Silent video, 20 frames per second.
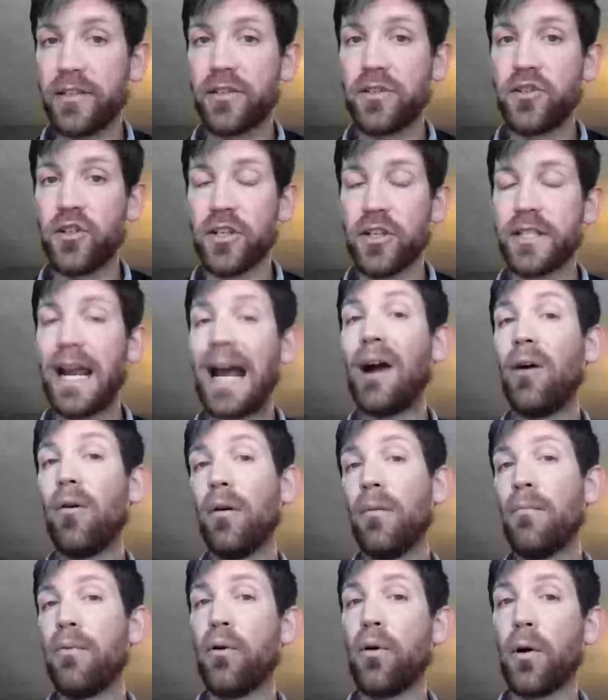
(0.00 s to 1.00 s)
just how
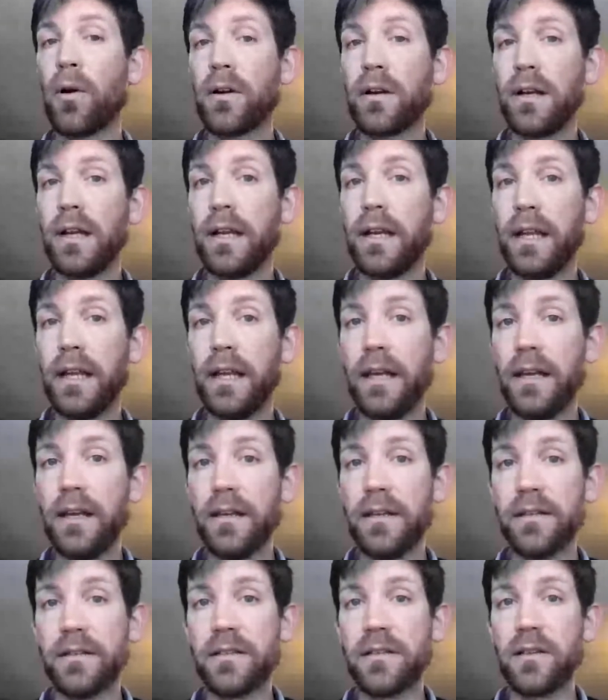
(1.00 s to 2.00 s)
important it
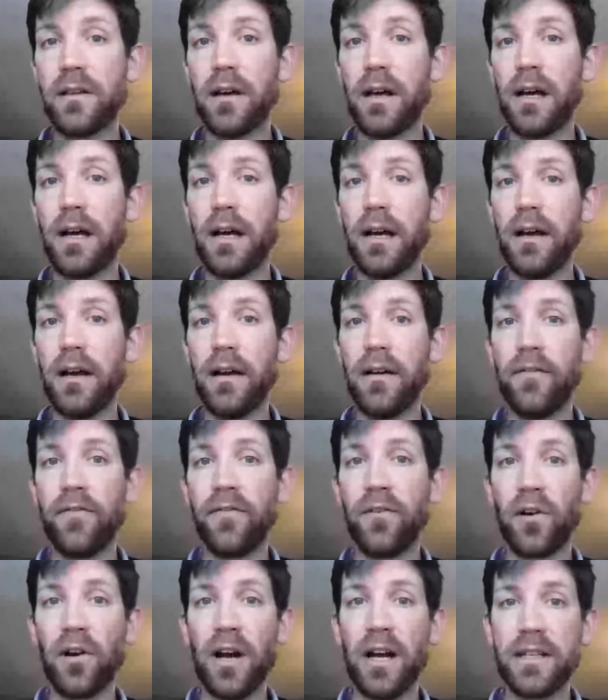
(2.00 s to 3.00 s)
is
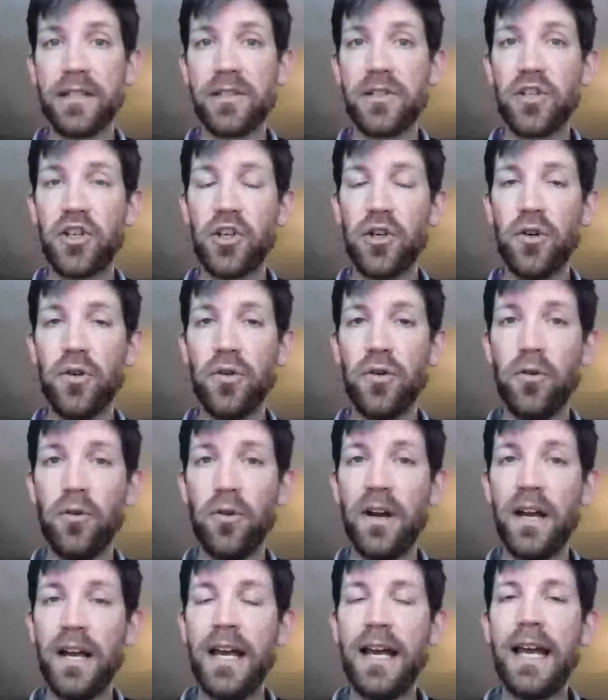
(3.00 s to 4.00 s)
for us
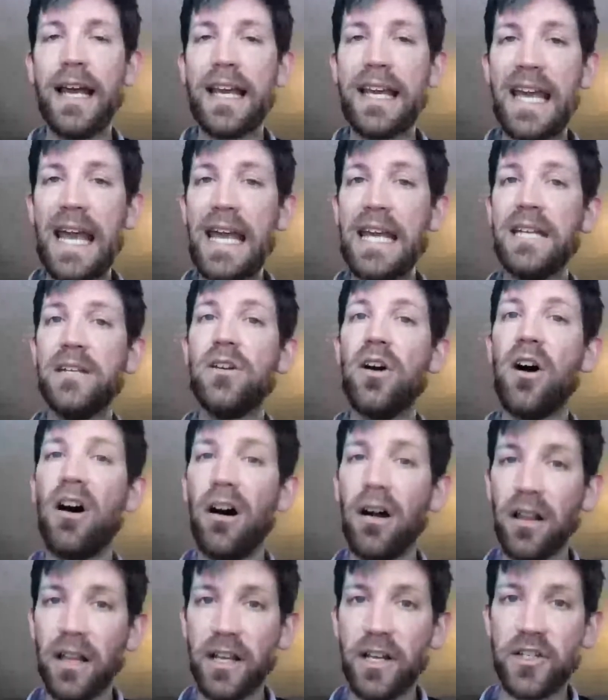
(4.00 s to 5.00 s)
to gain
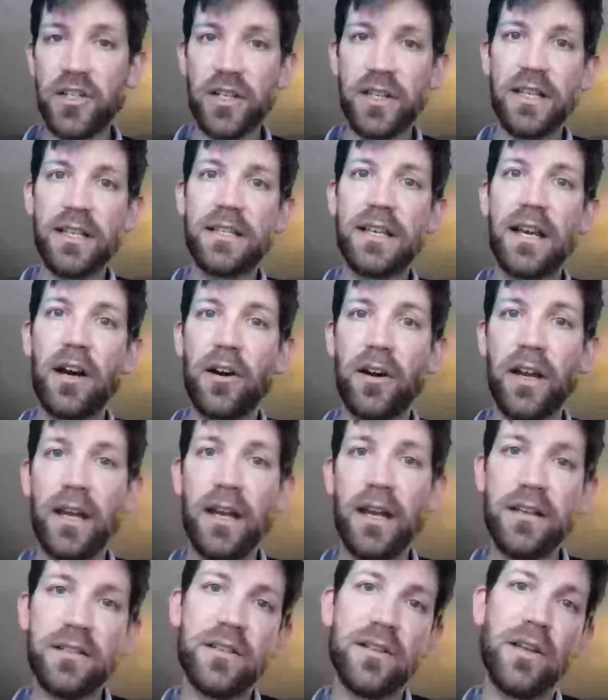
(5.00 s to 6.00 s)
knowledge in this
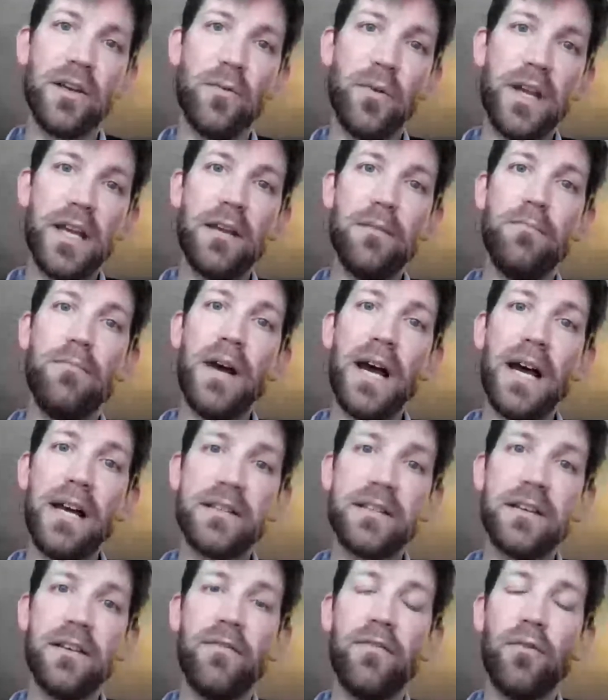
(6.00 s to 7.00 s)
area so that we can
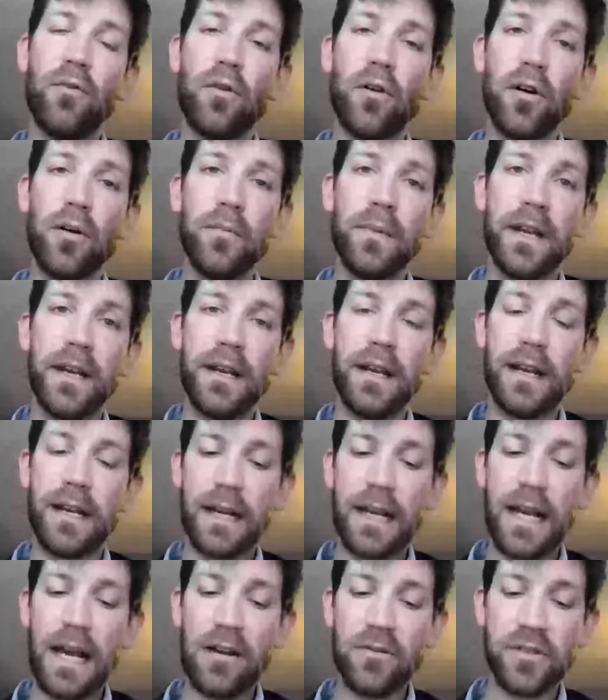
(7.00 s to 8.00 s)
best inform
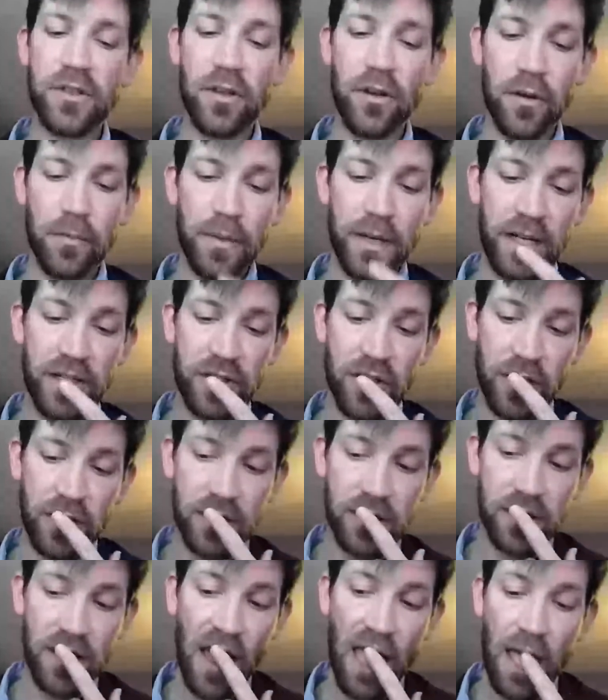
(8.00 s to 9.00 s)
and counsel our
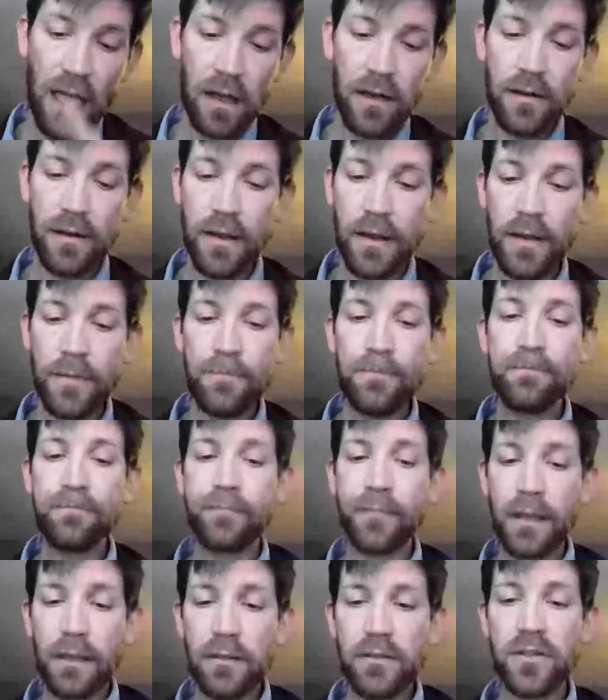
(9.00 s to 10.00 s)
patients.
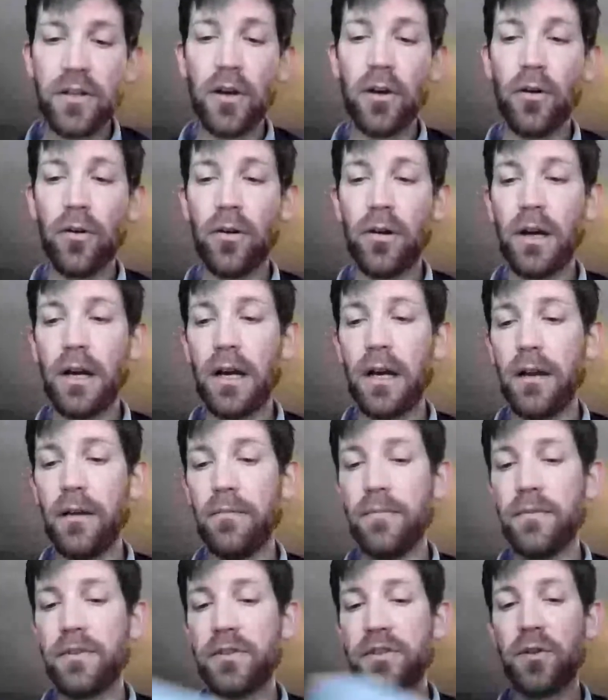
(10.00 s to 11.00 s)
So
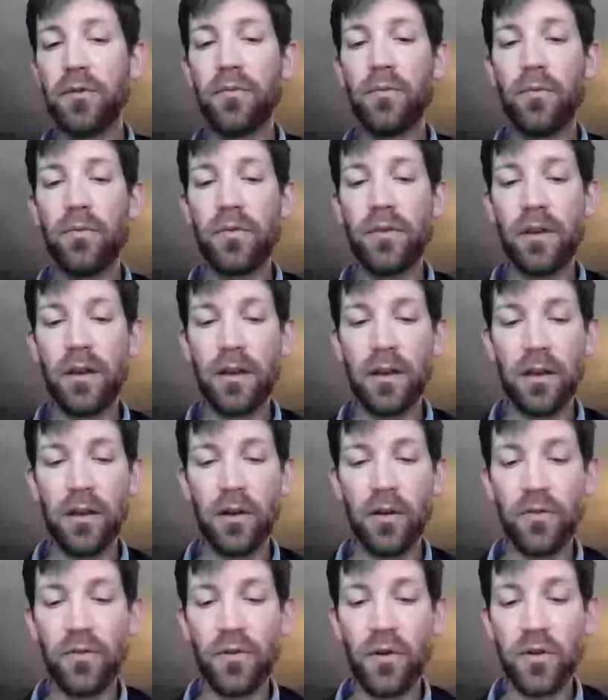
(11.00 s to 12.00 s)

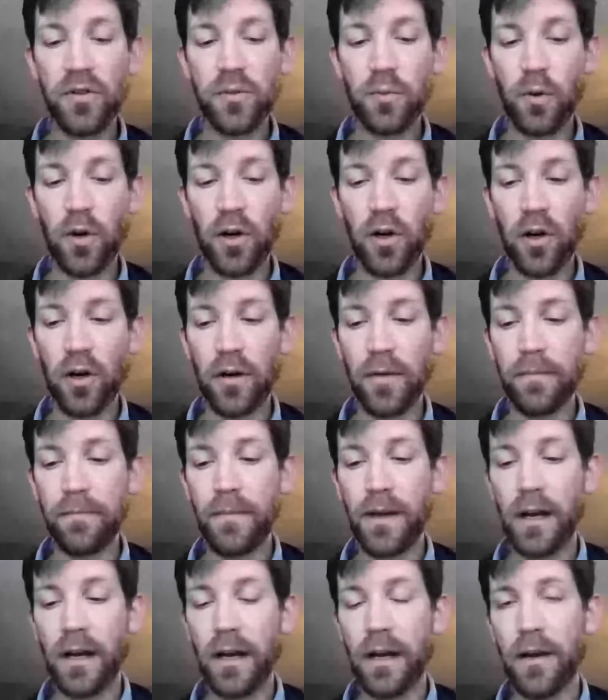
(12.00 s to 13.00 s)
those were
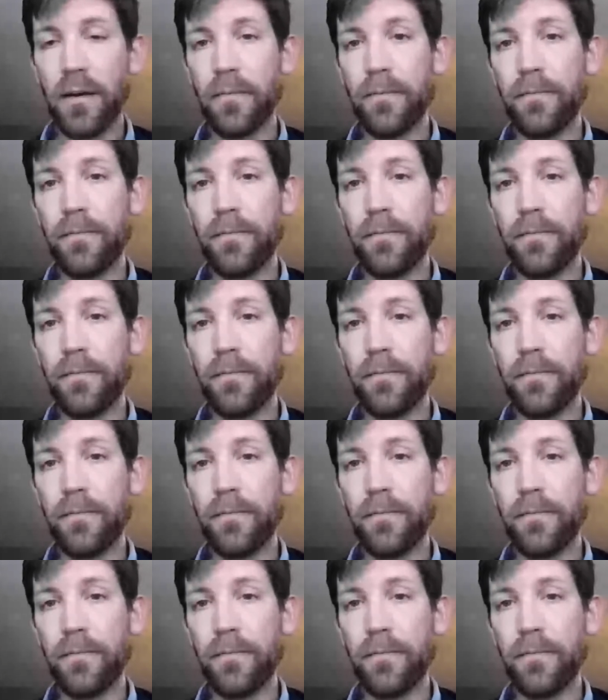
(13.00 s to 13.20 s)
a